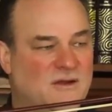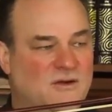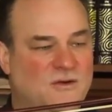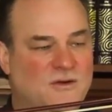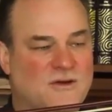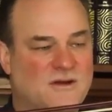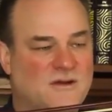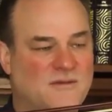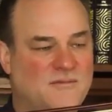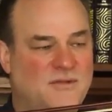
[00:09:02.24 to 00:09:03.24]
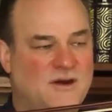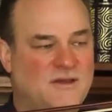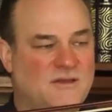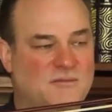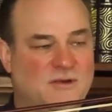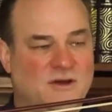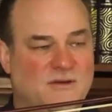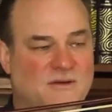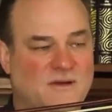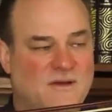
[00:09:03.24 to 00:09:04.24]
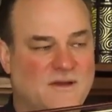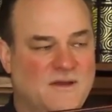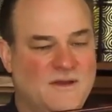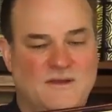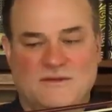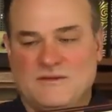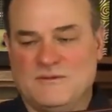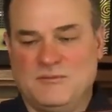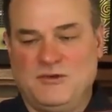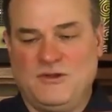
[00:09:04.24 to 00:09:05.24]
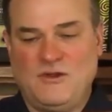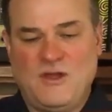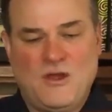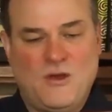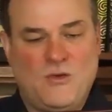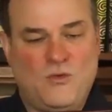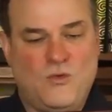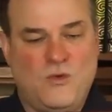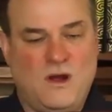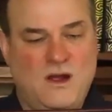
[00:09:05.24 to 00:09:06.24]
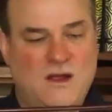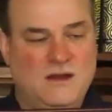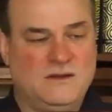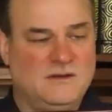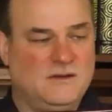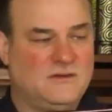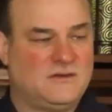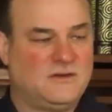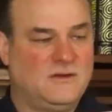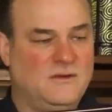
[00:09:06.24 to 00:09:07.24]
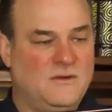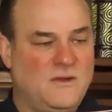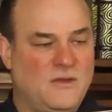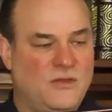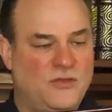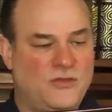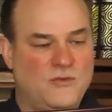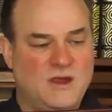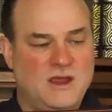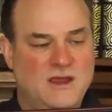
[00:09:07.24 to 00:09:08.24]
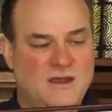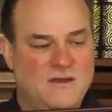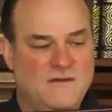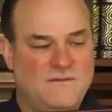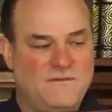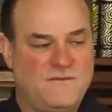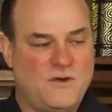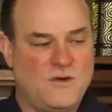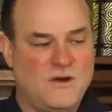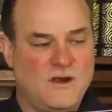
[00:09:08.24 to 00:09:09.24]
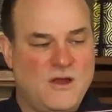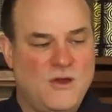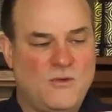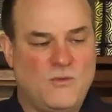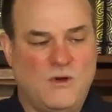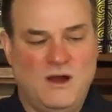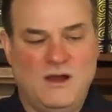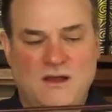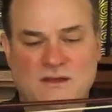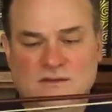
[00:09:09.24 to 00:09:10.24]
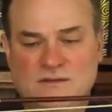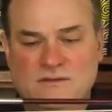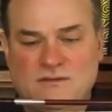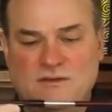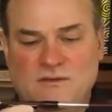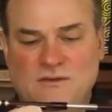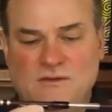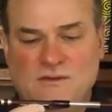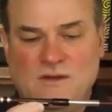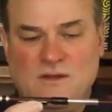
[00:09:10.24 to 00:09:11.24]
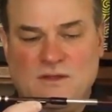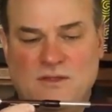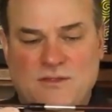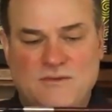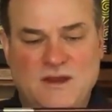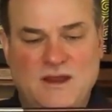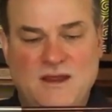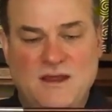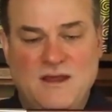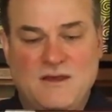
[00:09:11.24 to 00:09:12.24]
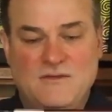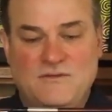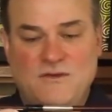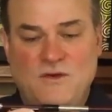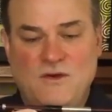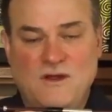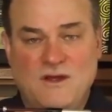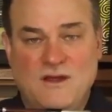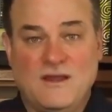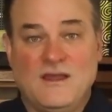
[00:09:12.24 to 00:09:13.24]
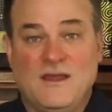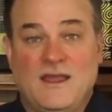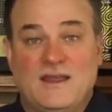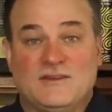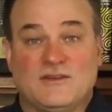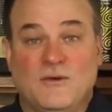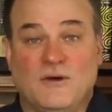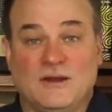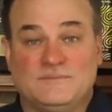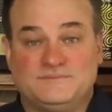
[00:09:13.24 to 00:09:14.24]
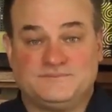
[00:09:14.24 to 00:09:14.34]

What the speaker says: quarter part of the bow. So I'm going to pull 1, 2, 3, 4, 1, 2, 3, 4, and so on.